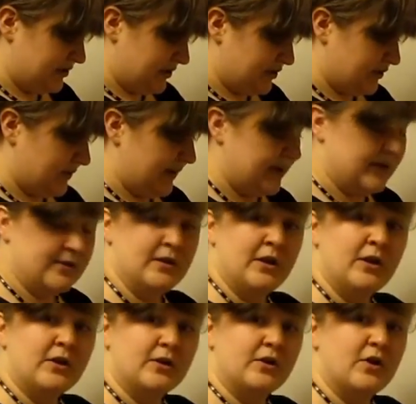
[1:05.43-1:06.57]
ginger ale,
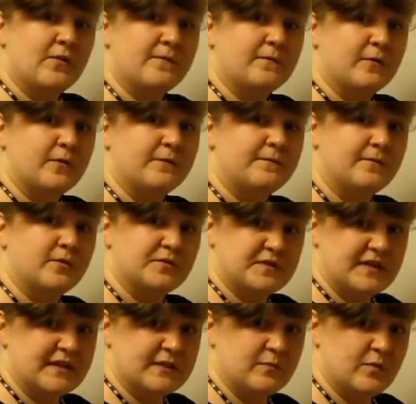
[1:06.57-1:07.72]
go for a full
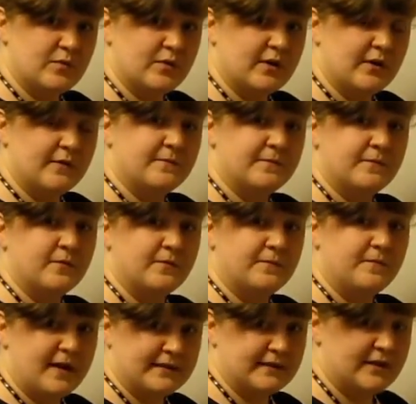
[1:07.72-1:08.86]
teaspoon of
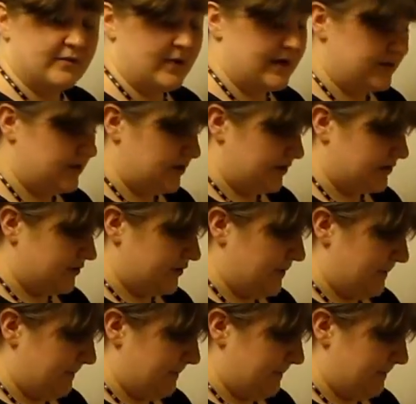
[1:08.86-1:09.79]
finely grated ginger.